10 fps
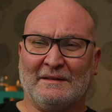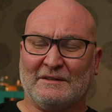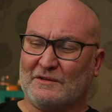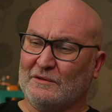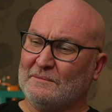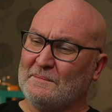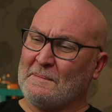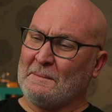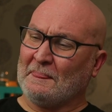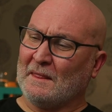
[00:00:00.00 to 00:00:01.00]
So
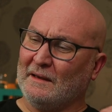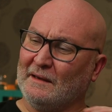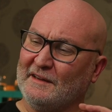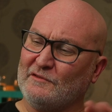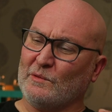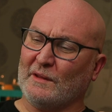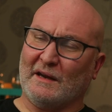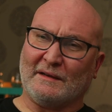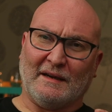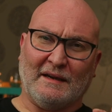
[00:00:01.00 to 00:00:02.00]
I'll leave you with
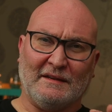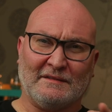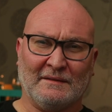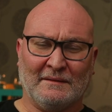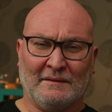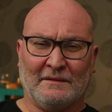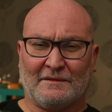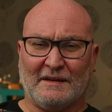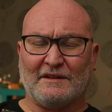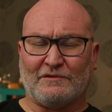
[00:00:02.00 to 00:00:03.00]
that, guys.
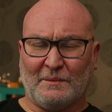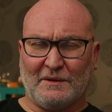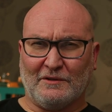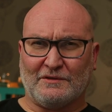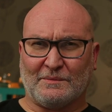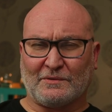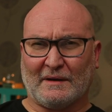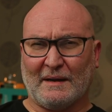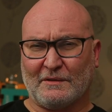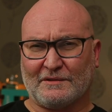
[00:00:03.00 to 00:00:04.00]
Thanks for my new
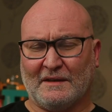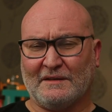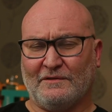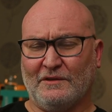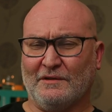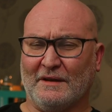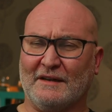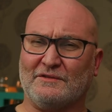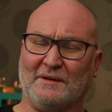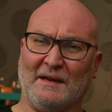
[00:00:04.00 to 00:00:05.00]
subscribers. Thanks for you
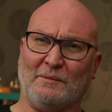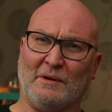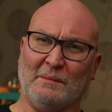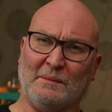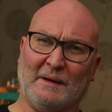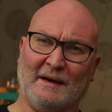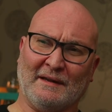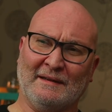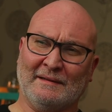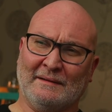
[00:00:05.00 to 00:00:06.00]
guys who keep coming back.